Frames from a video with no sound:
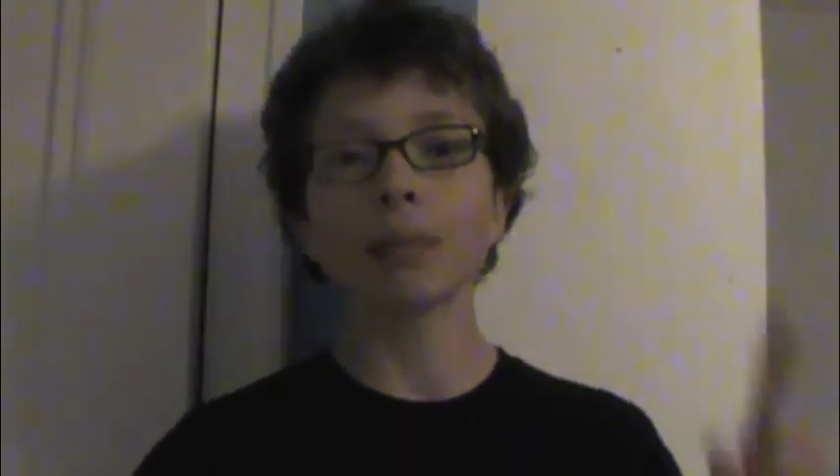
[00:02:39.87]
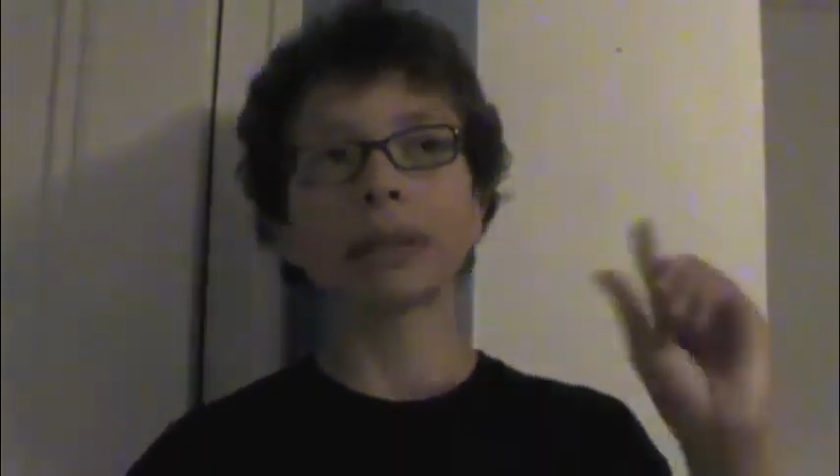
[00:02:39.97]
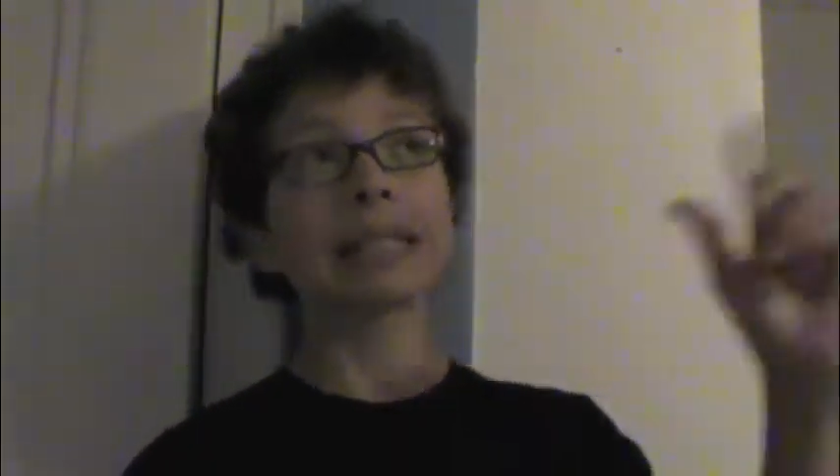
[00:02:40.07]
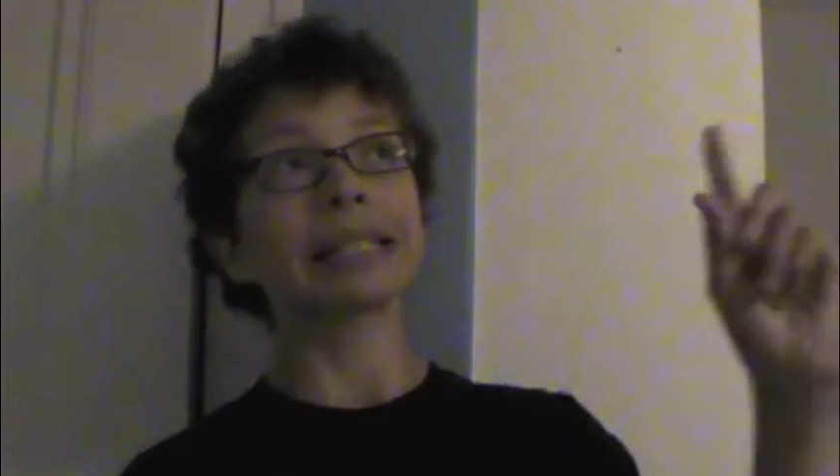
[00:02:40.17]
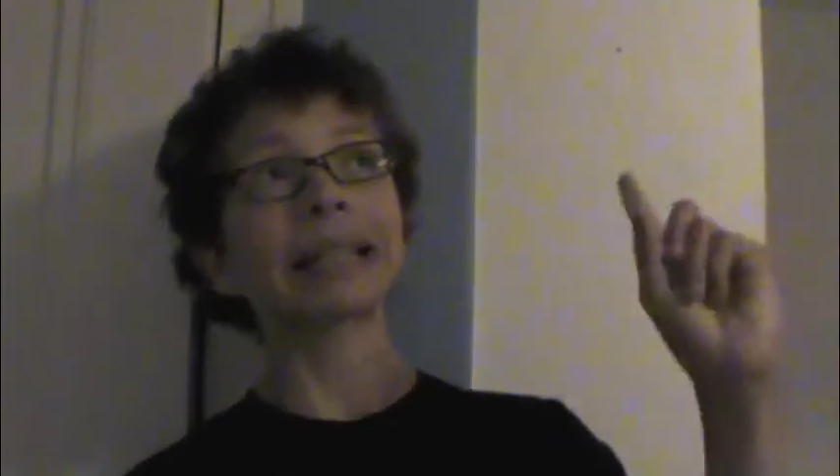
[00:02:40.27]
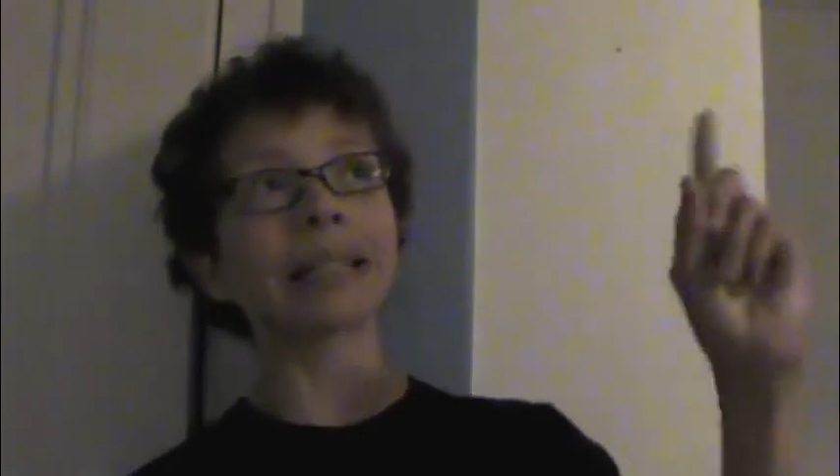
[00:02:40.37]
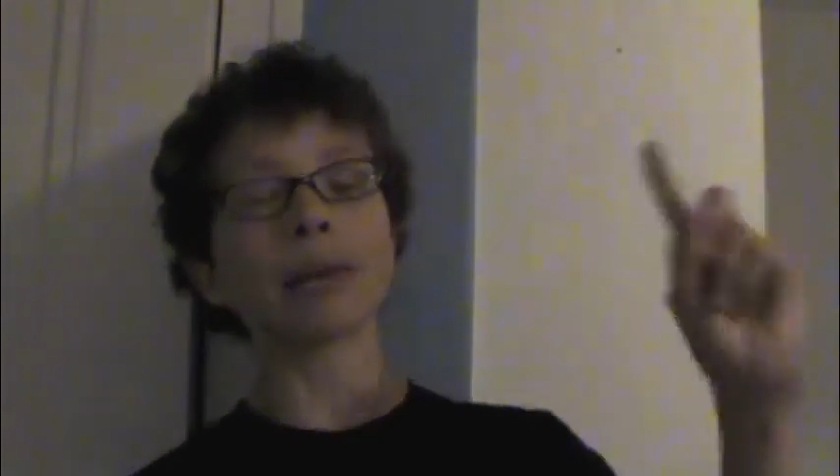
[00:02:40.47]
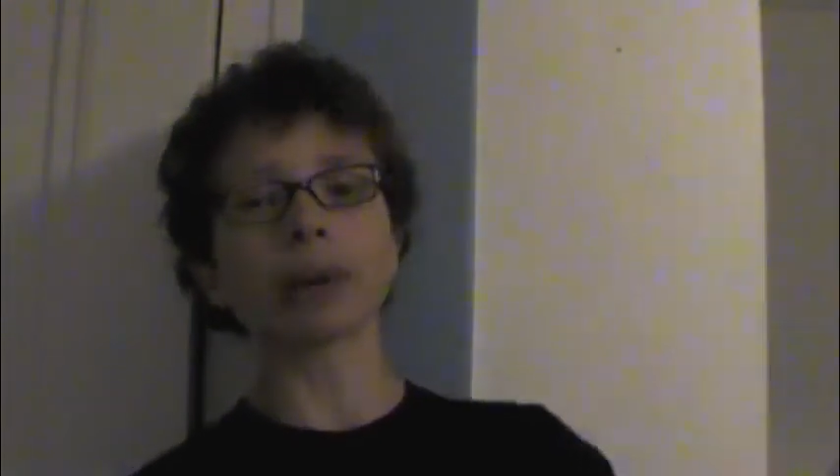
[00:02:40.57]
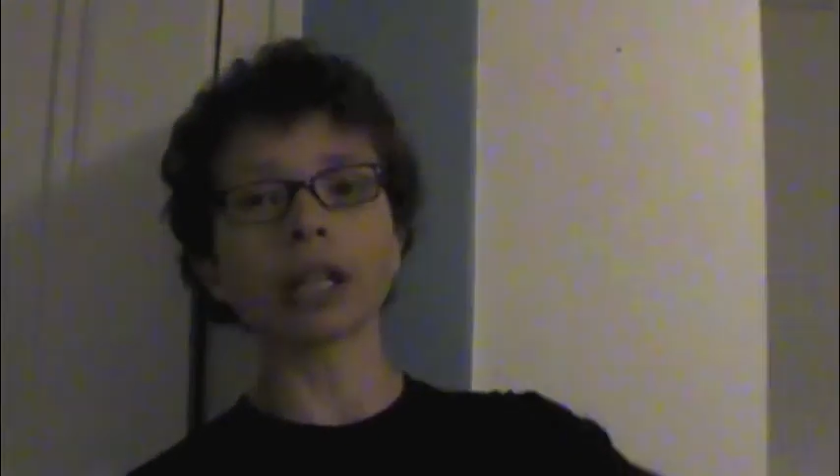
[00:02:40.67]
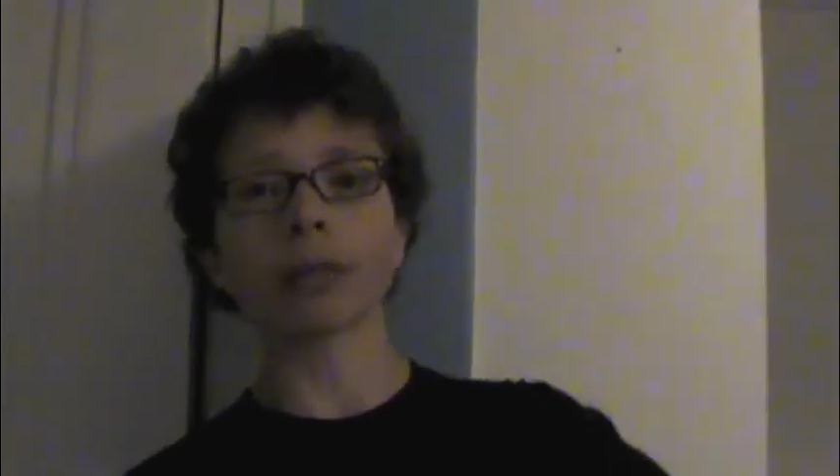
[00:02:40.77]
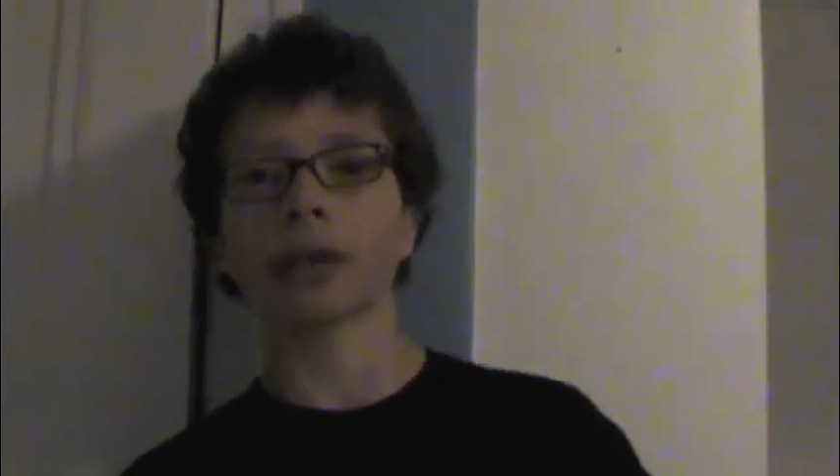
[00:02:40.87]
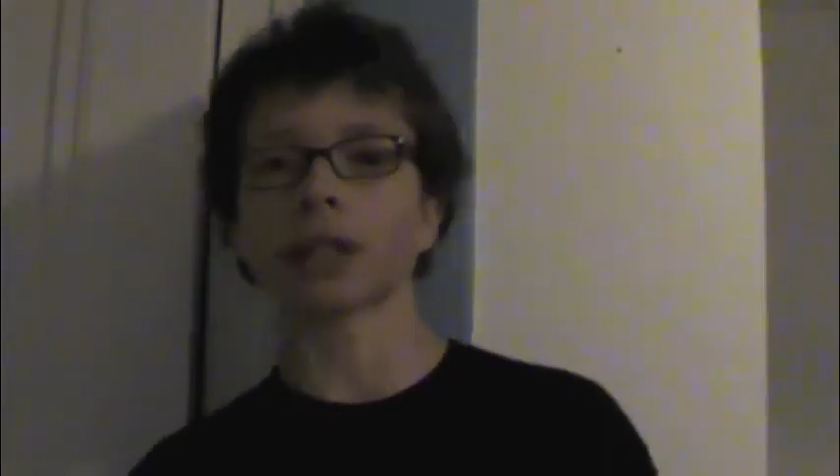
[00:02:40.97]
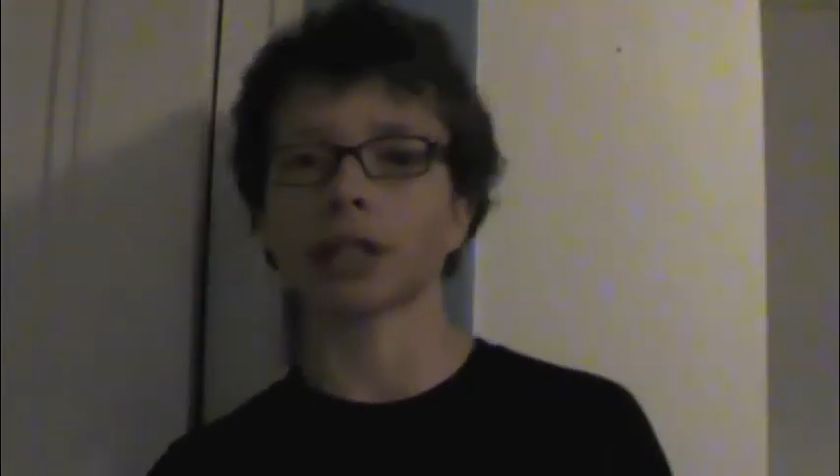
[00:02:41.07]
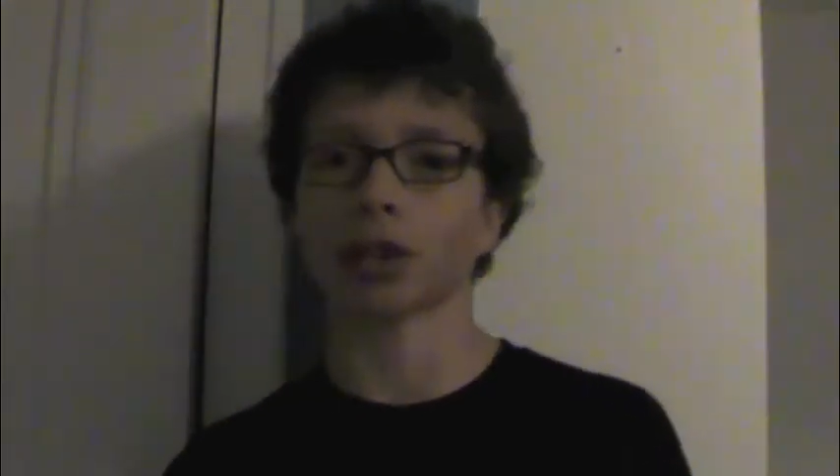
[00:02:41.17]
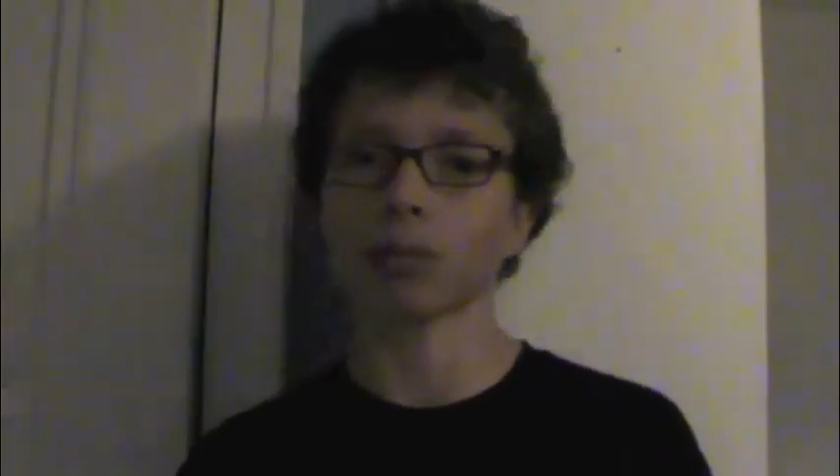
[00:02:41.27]
please click that button up there that
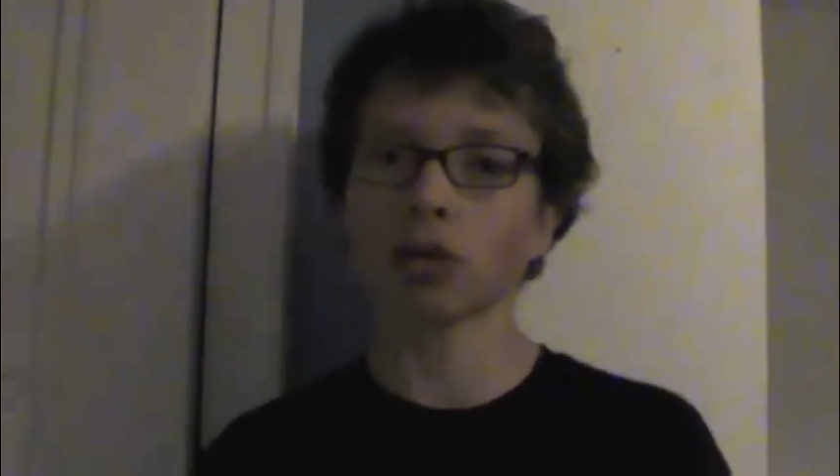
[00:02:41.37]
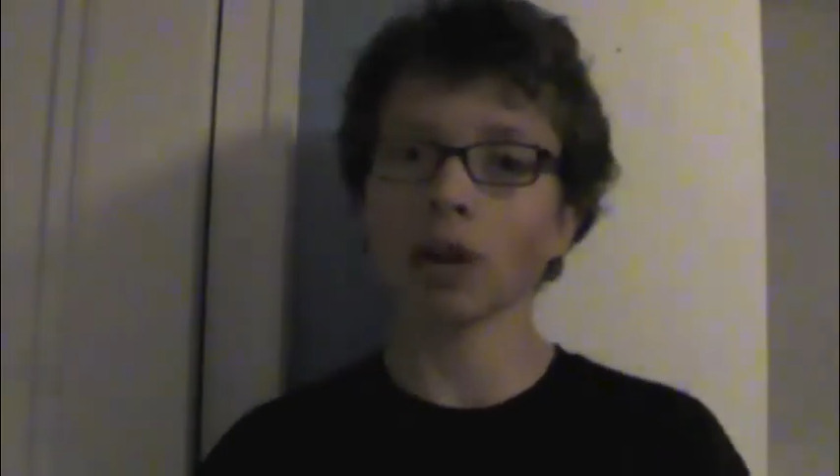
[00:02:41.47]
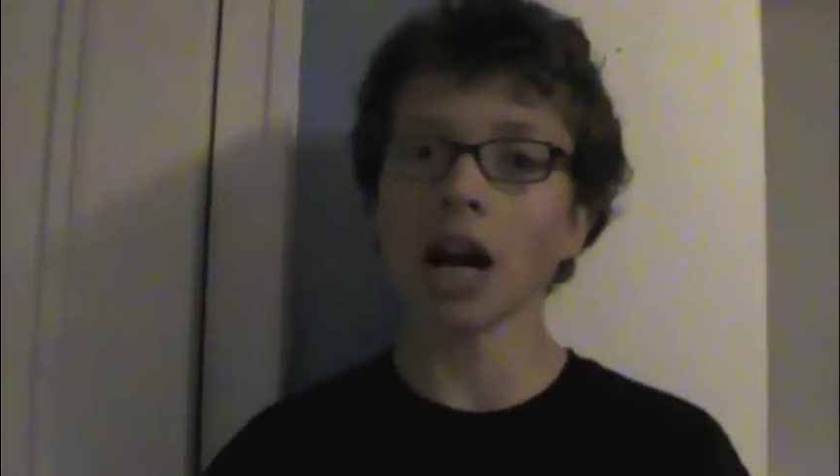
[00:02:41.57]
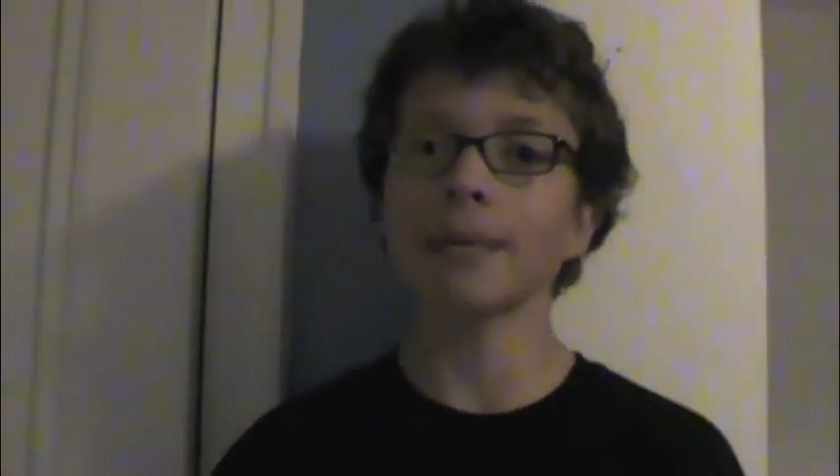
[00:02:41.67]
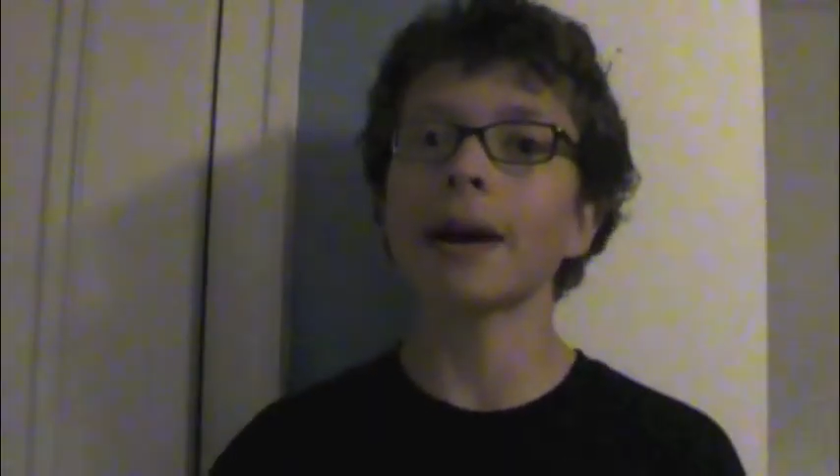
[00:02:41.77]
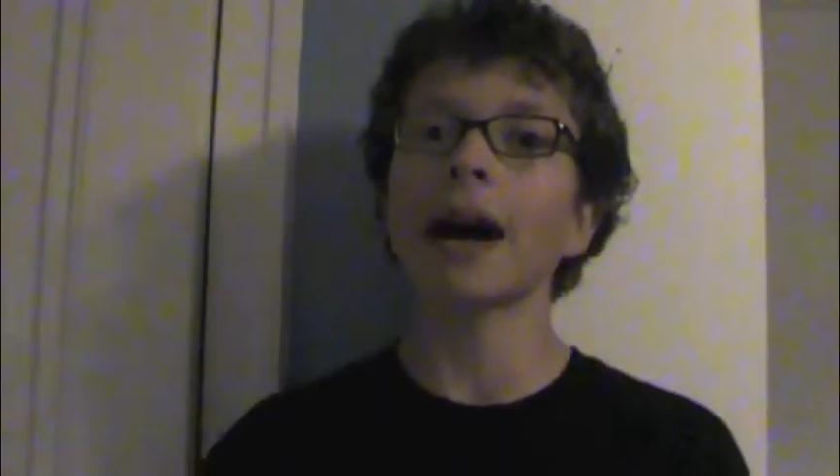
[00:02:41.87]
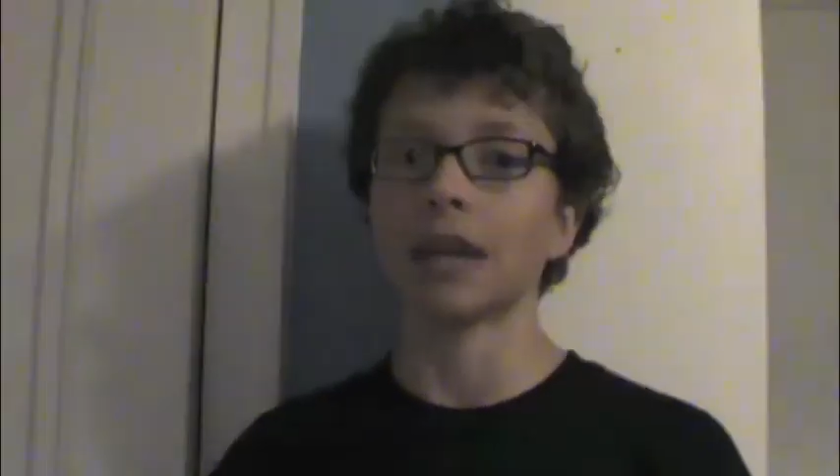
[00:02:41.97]
says subscribe.